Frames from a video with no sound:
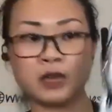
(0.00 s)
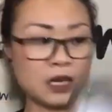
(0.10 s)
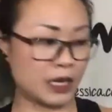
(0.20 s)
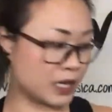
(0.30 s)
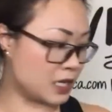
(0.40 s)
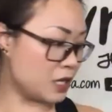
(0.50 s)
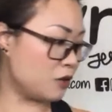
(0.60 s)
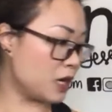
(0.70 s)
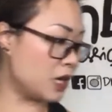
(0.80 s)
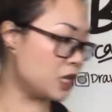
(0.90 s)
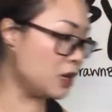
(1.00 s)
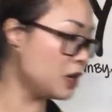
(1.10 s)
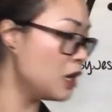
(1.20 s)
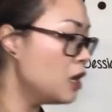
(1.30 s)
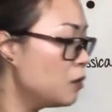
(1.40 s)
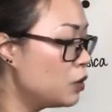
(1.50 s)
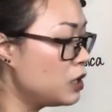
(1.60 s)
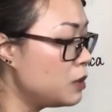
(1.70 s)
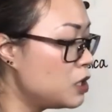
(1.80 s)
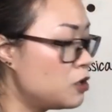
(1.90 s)
And like I said, you can actually put
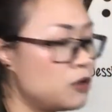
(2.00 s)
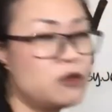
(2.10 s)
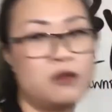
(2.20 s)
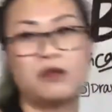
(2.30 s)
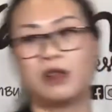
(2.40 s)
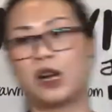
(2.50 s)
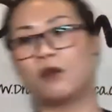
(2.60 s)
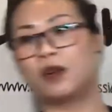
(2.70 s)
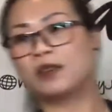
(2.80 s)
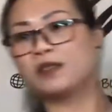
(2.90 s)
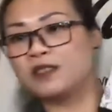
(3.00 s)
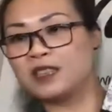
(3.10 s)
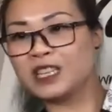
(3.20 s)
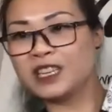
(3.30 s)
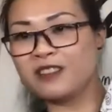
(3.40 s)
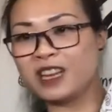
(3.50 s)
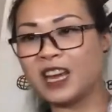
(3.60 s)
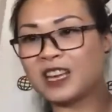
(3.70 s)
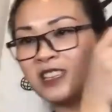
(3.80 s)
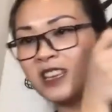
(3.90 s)
them into our stationery
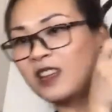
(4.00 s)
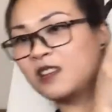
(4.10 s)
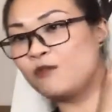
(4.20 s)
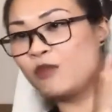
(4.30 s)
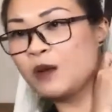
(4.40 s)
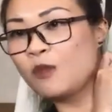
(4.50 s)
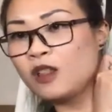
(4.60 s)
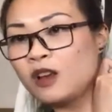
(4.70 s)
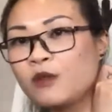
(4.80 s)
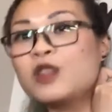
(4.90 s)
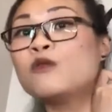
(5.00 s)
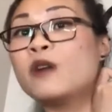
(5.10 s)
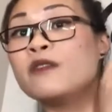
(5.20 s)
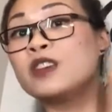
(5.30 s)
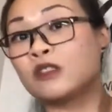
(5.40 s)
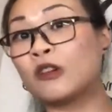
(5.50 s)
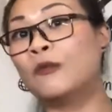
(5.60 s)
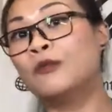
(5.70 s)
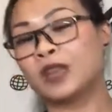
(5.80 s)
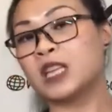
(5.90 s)
case and bring more along with you wherever you go,
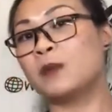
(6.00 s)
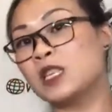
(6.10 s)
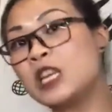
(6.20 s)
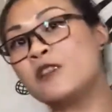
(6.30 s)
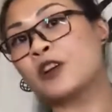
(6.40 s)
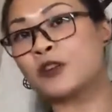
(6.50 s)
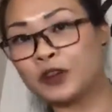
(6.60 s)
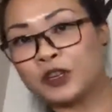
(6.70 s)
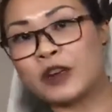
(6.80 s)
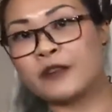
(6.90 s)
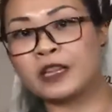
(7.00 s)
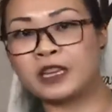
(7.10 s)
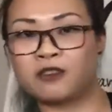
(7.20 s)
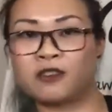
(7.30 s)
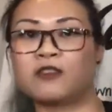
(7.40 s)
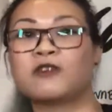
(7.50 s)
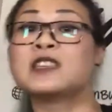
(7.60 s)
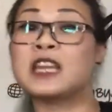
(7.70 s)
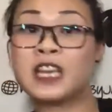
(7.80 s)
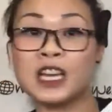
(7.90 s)
especially if you're going on traveling or
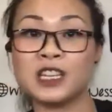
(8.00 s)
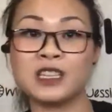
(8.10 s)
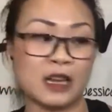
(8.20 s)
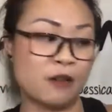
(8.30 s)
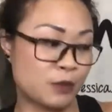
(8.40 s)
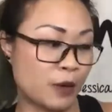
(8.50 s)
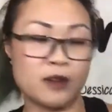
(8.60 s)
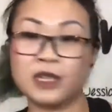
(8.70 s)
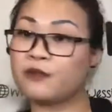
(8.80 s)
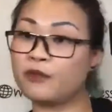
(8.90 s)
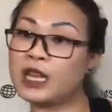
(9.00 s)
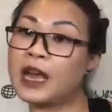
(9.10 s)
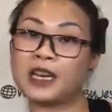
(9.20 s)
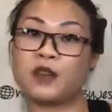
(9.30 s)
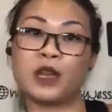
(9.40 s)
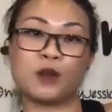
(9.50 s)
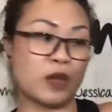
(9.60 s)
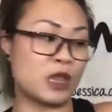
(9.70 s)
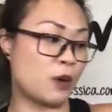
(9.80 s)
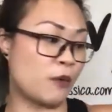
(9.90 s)
staycations now as well. It's a really handy way to
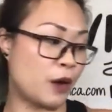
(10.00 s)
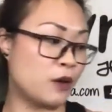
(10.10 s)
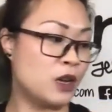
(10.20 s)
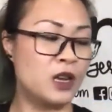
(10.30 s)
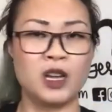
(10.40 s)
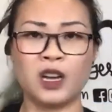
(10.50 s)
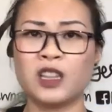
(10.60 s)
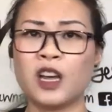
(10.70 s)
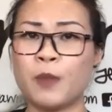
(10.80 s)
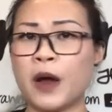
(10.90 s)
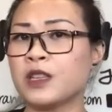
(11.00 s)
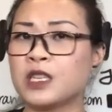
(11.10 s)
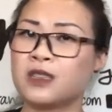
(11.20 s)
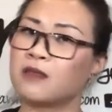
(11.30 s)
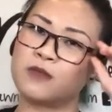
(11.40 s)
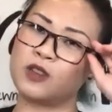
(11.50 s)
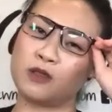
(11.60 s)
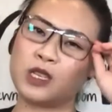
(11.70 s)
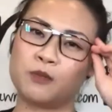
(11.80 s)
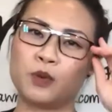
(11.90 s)
bring them around. A lot of parents just
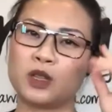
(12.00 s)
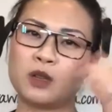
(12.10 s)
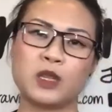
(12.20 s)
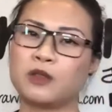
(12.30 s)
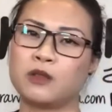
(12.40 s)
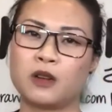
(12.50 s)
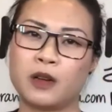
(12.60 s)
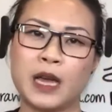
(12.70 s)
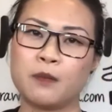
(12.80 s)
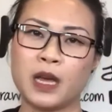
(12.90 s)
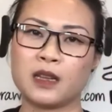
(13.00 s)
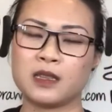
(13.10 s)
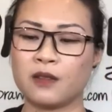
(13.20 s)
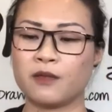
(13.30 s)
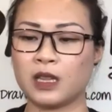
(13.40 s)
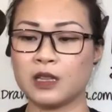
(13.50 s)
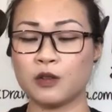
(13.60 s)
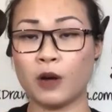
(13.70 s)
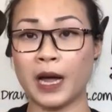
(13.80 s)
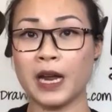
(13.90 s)
just put them into your handbag and stuff like that.
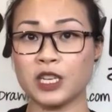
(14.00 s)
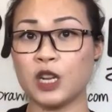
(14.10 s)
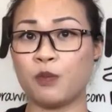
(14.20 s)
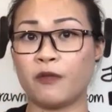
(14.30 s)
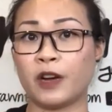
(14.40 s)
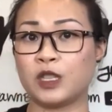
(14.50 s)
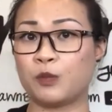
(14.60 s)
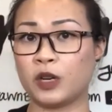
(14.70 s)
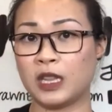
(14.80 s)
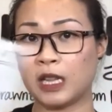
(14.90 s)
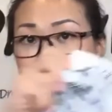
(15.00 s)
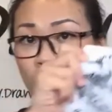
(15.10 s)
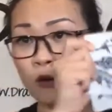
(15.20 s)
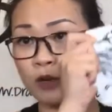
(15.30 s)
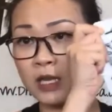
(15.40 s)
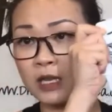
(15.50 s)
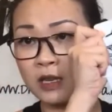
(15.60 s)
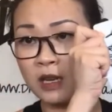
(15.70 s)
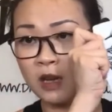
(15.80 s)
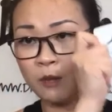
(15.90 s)
So I actually prefer to put in the little coasters
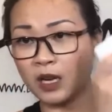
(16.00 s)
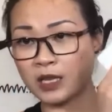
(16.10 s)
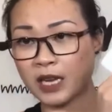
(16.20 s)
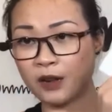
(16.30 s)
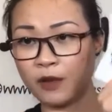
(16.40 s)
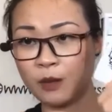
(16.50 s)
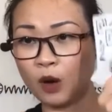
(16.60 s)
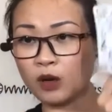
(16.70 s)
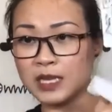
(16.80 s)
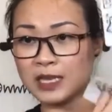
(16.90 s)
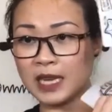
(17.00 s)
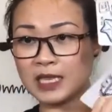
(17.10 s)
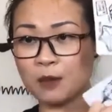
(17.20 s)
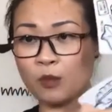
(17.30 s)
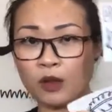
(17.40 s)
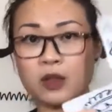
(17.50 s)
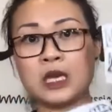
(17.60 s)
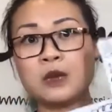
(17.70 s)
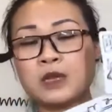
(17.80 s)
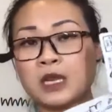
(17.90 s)
because I can fit more designs and more
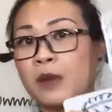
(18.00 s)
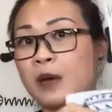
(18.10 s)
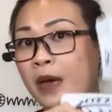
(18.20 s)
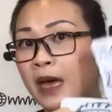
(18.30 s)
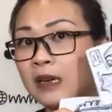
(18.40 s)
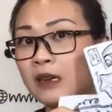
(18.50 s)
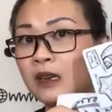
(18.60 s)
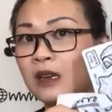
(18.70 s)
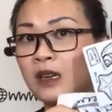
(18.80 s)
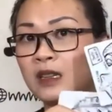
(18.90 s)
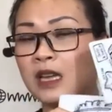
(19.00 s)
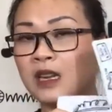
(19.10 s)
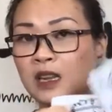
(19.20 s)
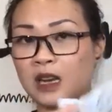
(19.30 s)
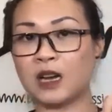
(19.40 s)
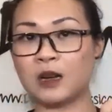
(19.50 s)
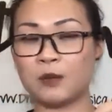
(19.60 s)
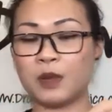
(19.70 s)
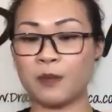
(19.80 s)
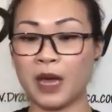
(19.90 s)
themes in my bag than a
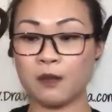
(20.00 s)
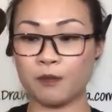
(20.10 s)
big mat.